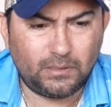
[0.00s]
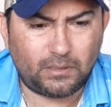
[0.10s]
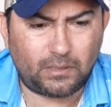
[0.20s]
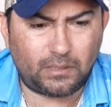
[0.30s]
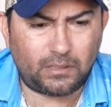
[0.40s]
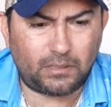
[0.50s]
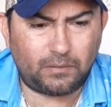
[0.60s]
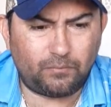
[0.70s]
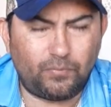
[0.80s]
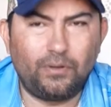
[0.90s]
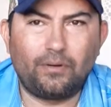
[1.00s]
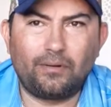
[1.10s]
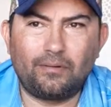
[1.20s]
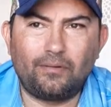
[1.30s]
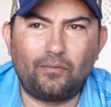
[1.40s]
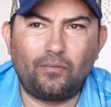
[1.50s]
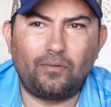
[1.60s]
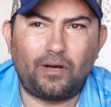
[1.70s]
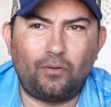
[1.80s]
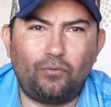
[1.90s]
On
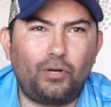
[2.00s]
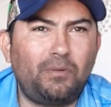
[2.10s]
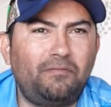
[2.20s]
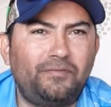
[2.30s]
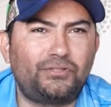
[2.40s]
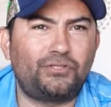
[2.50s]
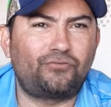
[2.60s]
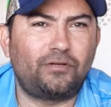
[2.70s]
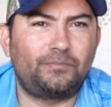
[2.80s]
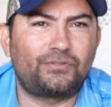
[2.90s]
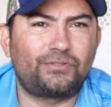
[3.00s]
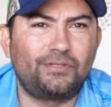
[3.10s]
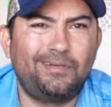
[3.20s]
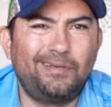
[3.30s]
one of my fishing trips,